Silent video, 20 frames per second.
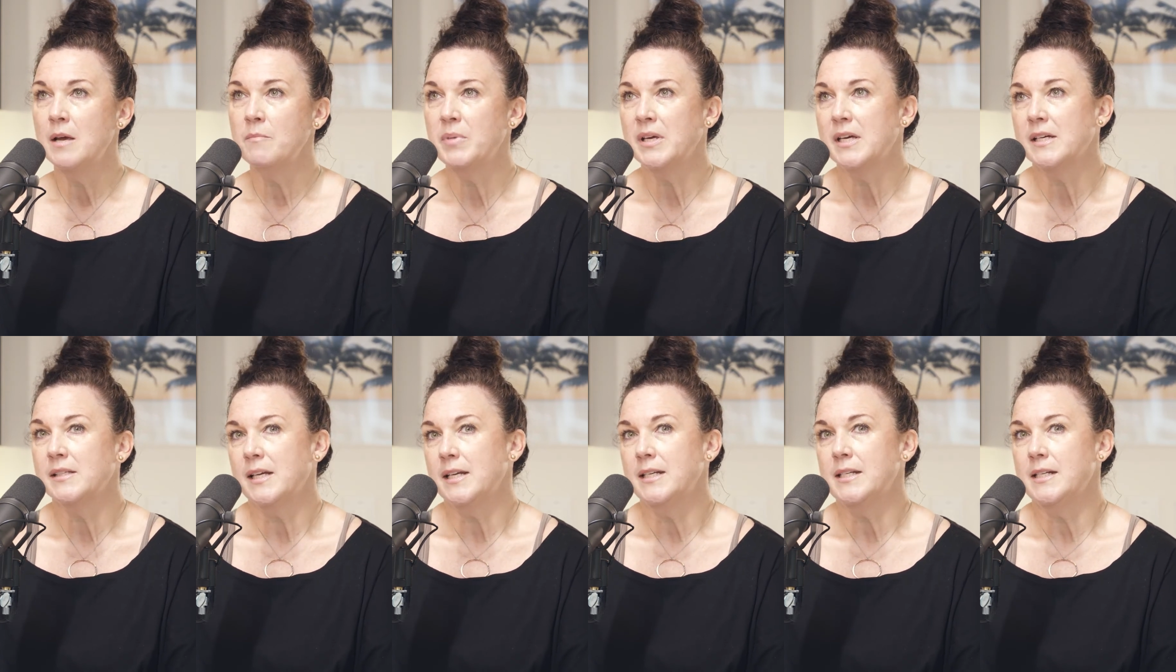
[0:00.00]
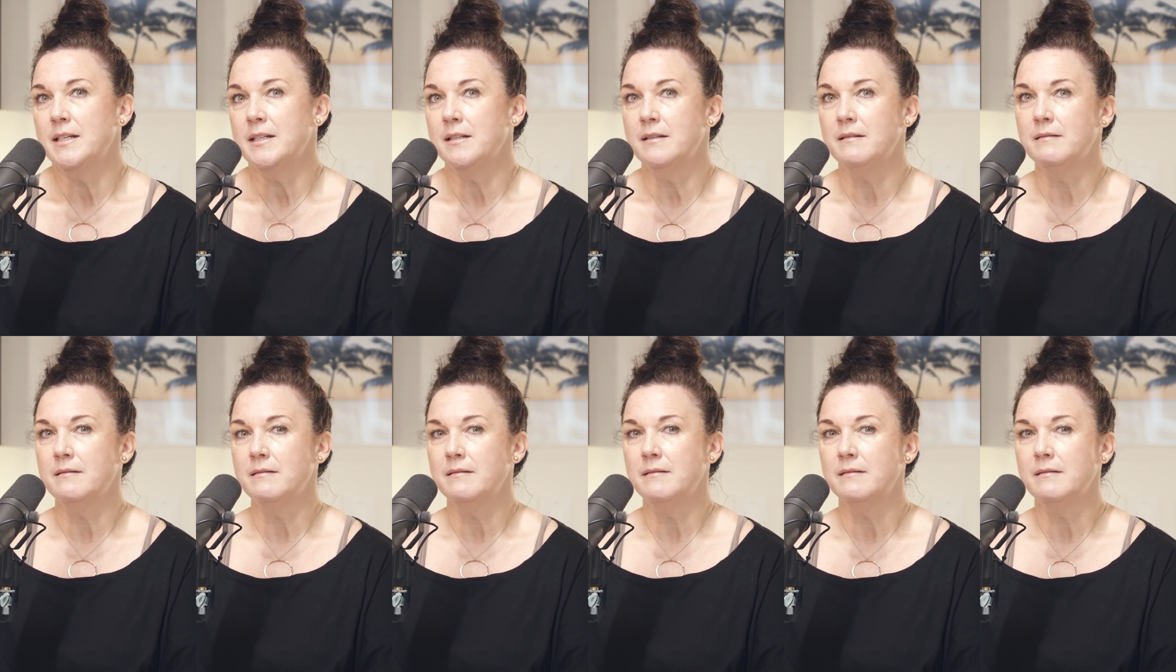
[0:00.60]
because I didn't
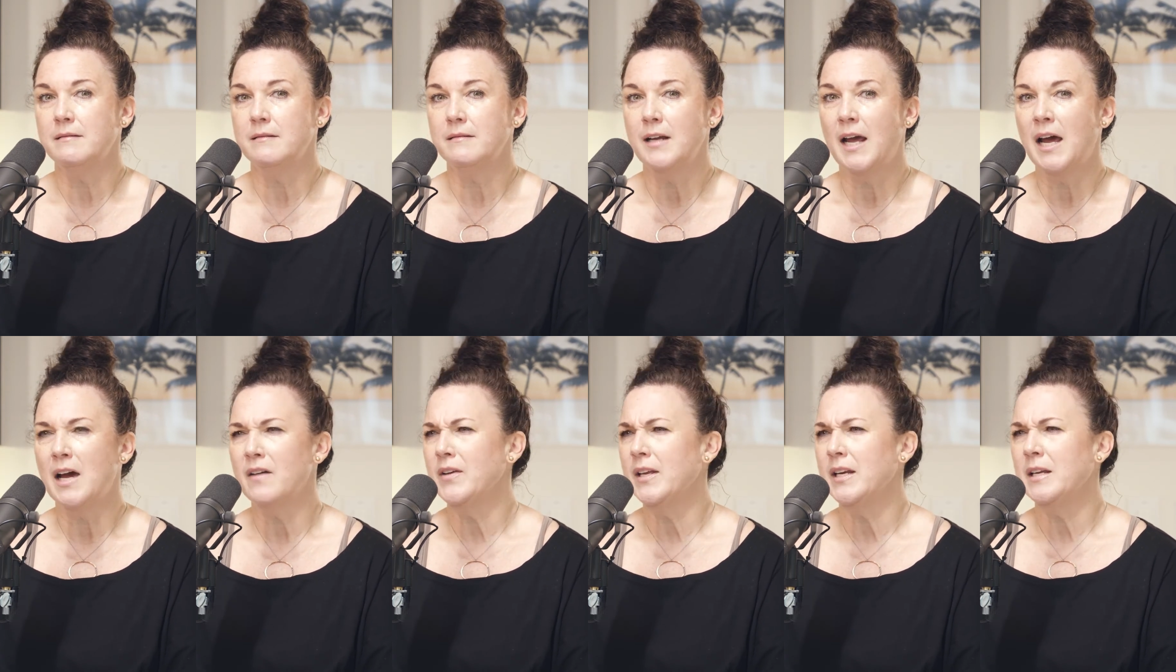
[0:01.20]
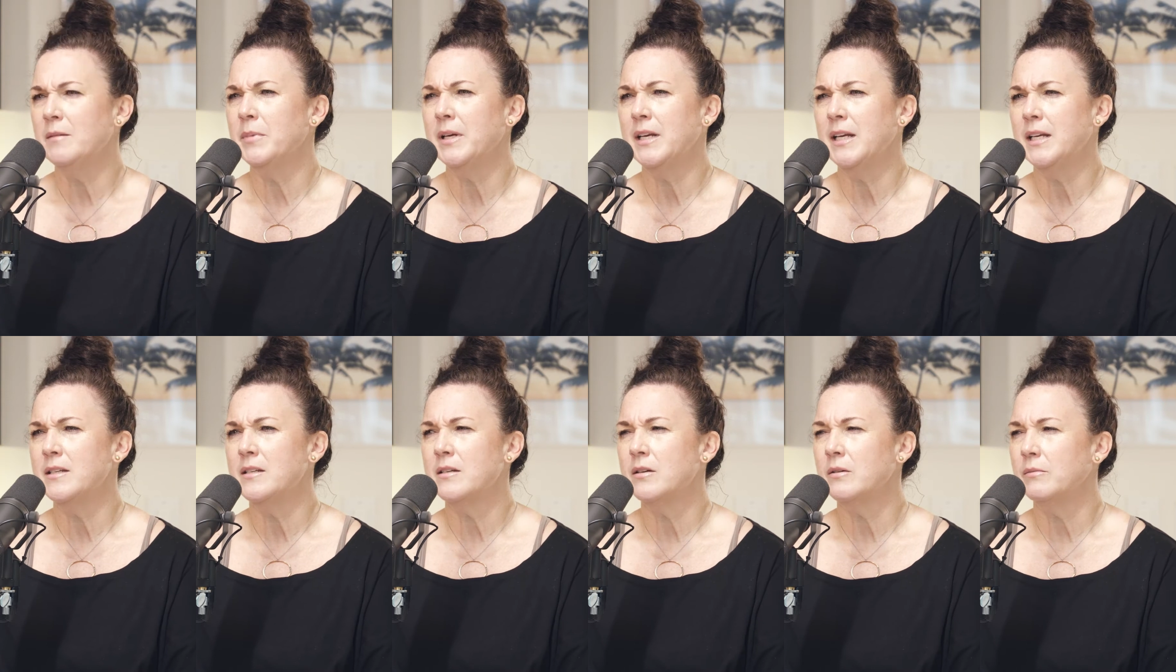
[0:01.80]
have
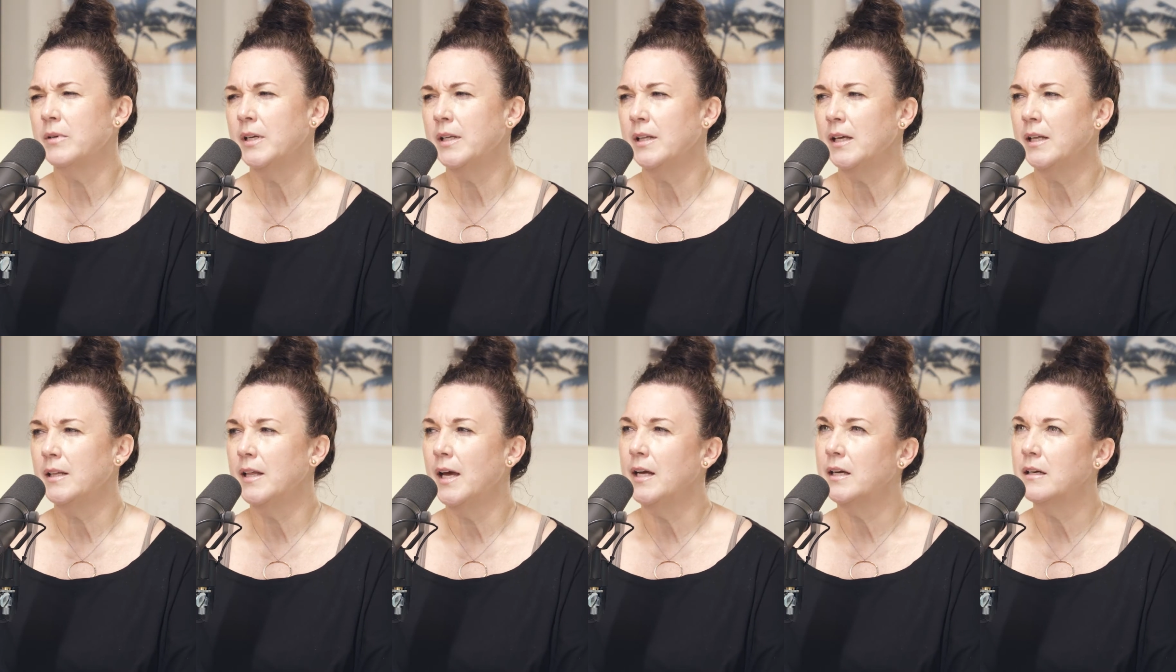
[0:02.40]
anybody to really